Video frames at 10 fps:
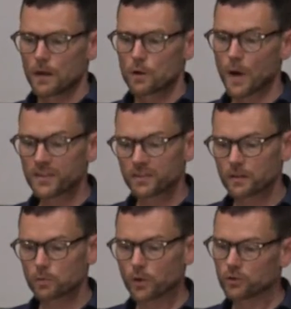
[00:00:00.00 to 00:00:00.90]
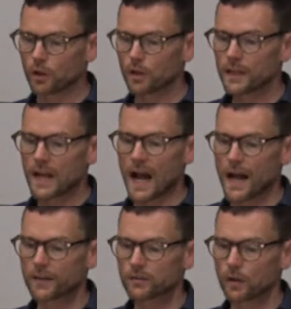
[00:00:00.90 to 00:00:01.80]
Questions were suddenly
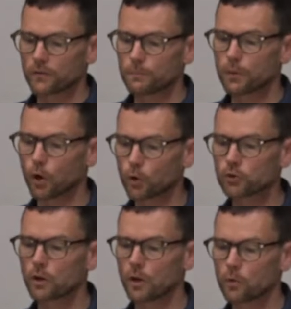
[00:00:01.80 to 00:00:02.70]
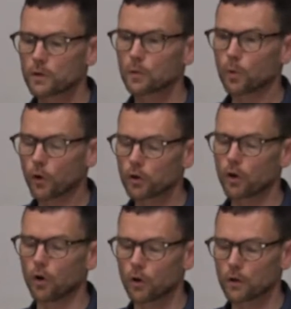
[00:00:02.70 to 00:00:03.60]
asked of the post-colonial world
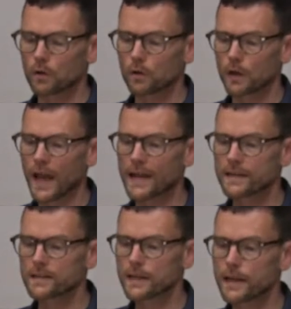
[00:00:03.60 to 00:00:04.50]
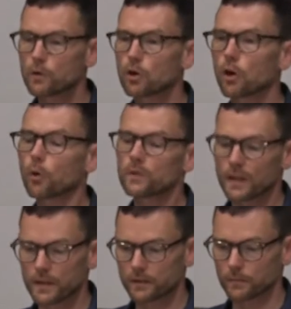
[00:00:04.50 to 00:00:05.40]
order and its
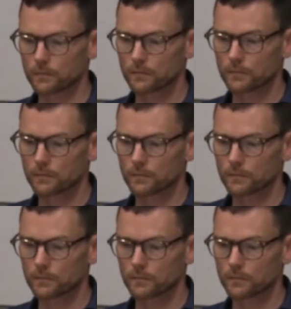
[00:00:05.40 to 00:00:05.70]
neo-colonialism,